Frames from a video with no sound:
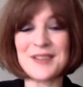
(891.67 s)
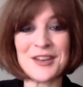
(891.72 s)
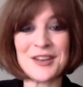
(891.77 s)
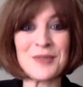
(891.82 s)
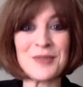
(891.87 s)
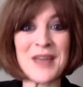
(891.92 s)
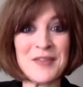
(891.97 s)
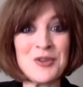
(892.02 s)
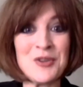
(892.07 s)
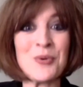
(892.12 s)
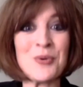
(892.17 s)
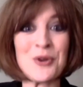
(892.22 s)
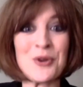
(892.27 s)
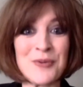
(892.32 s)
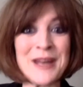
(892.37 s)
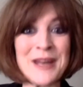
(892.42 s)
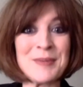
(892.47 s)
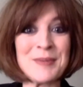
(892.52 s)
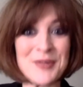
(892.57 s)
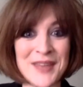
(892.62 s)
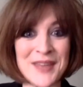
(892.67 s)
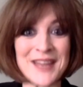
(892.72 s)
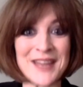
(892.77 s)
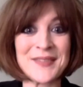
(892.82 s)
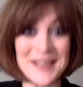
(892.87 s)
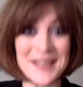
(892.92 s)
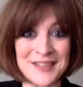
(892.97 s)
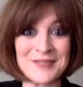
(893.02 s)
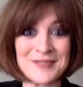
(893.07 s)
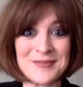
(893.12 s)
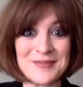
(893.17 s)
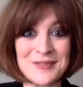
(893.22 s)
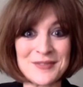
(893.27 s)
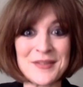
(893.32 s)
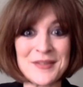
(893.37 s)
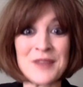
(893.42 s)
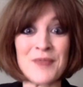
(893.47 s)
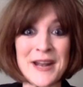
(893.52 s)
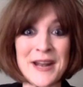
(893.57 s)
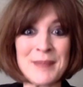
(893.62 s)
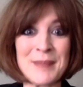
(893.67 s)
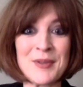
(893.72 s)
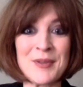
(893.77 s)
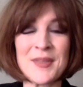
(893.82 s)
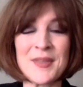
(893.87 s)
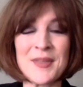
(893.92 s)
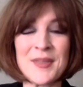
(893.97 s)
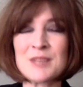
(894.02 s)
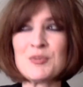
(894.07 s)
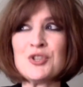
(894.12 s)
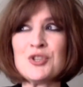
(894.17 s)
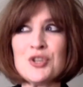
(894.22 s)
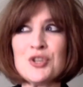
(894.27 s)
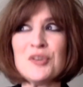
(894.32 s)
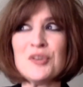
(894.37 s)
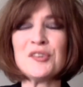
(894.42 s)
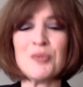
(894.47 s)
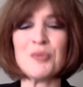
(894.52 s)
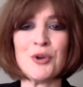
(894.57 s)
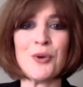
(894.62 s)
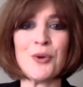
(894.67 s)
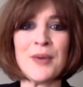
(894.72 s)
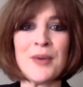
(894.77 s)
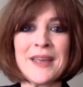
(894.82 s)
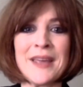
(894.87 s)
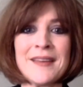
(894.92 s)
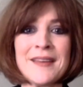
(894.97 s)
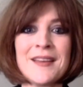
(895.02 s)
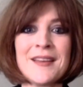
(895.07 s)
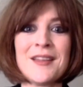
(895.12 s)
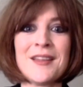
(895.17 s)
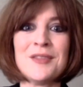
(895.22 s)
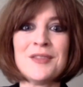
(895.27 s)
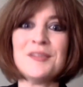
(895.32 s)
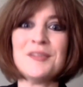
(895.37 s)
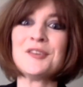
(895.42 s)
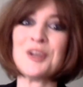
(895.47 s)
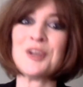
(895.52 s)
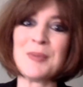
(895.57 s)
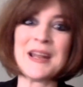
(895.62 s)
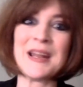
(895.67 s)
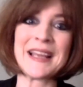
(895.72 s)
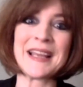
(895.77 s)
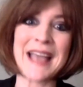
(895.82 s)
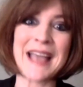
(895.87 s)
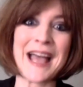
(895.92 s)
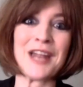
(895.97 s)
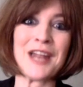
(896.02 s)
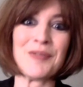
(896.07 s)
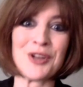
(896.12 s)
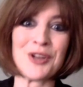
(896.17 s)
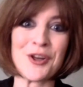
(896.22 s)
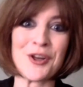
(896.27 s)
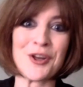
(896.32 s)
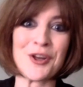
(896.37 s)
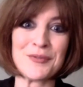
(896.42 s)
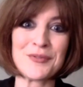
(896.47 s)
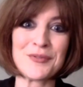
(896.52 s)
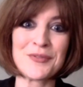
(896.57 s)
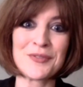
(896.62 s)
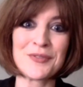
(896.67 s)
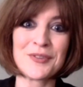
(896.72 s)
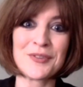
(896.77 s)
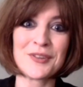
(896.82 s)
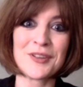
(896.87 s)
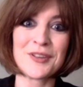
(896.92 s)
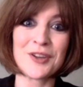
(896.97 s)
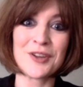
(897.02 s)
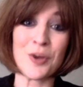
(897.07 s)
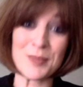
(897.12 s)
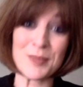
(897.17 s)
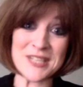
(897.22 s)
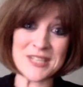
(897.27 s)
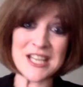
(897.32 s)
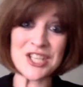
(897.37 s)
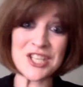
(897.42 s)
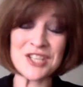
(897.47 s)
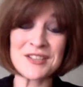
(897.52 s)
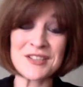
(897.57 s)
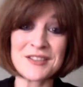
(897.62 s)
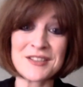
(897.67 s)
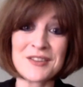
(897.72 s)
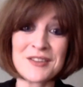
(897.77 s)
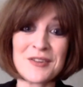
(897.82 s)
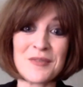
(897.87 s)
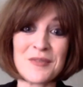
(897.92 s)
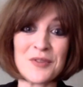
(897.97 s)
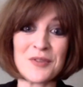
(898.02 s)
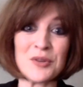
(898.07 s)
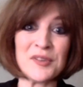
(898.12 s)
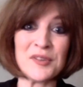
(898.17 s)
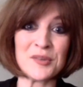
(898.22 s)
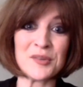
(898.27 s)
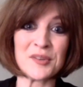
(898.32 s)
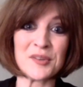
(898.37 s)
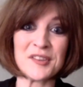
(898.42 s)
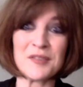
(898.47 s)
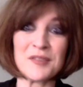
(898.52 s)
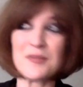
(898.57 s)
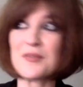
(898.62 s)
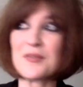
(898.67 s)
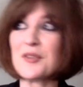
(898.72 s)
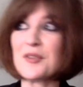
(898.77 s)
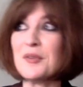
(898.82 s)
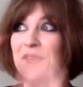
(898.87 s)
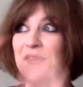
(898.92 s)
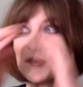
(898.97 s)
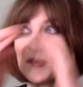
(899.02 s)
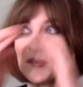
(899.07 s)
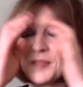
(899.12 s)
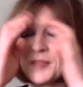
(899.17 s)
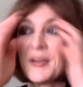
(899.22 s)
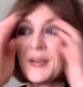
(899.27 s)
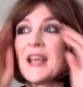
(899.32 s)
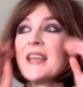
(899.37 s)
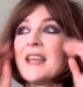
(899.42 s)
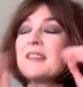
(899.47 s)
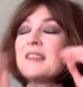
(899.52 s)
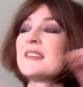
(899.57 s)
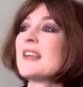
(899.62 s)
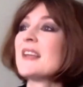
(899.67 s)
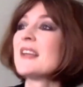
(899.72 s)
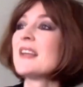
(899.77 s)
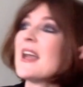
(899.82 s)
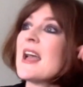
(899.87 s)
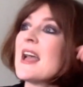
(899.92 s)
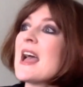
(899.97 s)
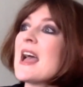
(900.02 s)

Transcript: you know, if you want to write about that, then write about that, but do so knowing there's going to be like a hell of a lot of competition for those sorts of plays.